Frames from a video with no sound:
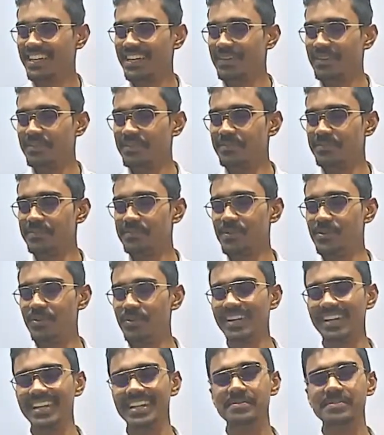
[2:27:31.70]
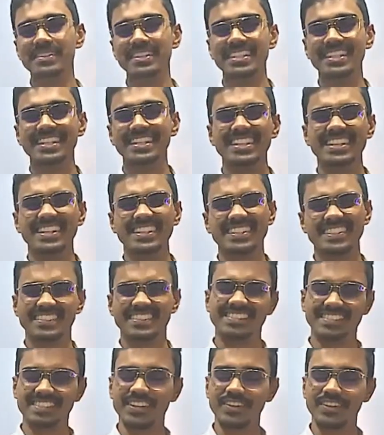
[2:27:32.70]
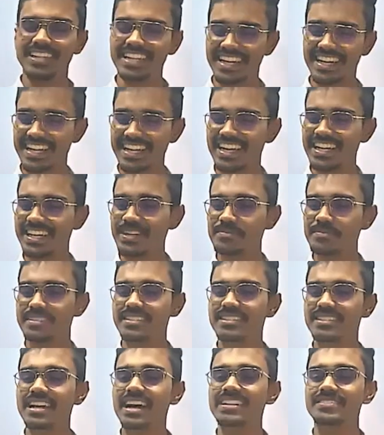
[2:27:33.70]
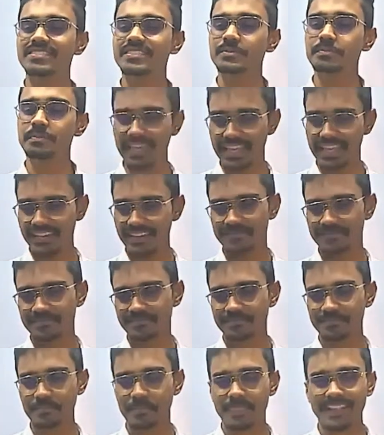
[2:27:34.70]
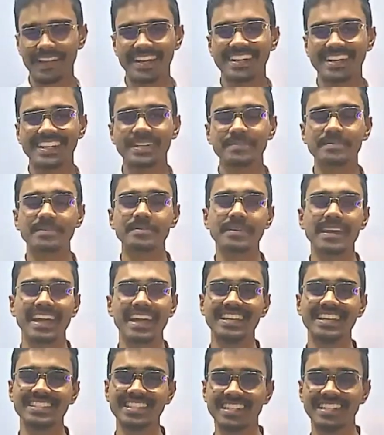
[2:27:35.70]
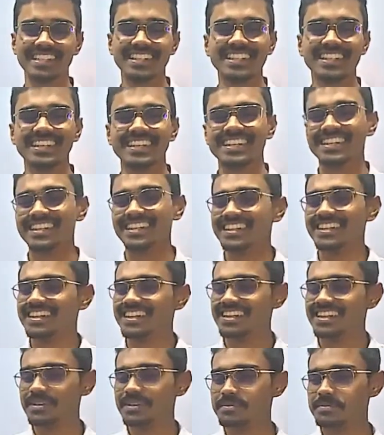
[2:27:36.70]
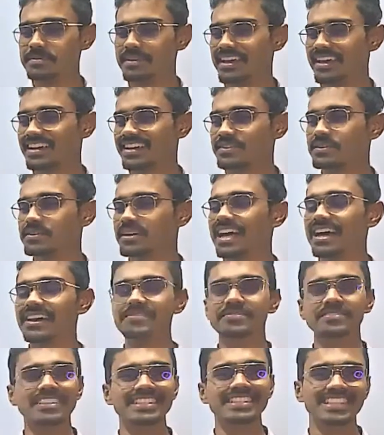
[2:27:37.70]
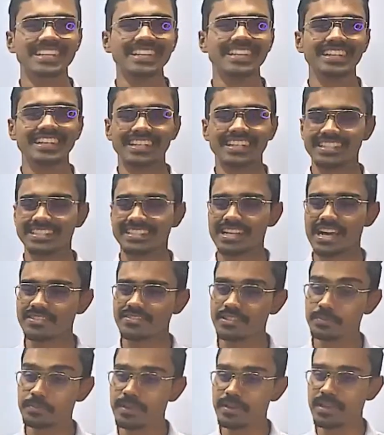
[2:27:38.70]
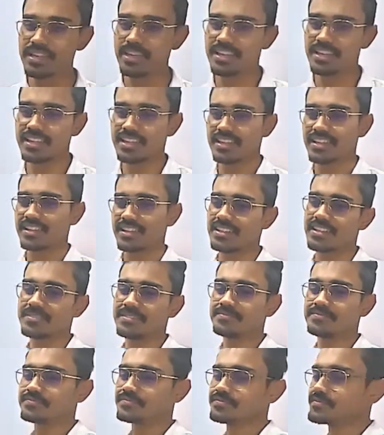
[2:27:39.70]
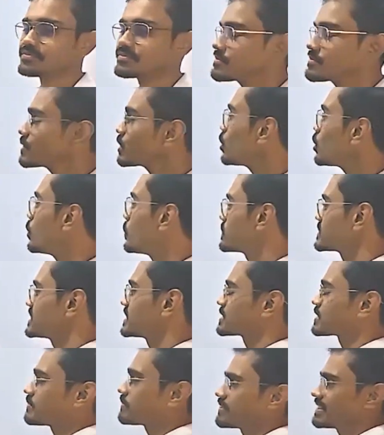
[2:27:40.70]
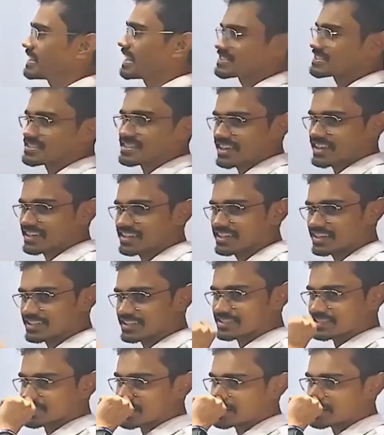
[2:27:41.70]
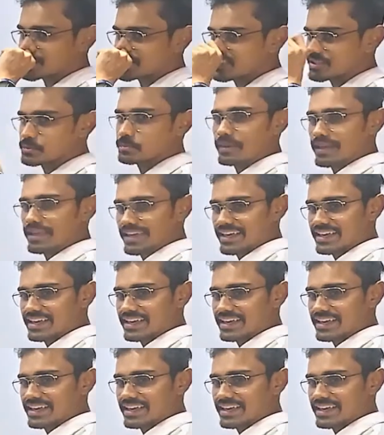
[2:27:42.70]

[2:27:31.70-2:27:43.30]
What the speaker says: Moldable. No, not the technical term. It starts with P. Let me make it easier. Let me make your life easier. It starts with P. Opposite of elastic starts with P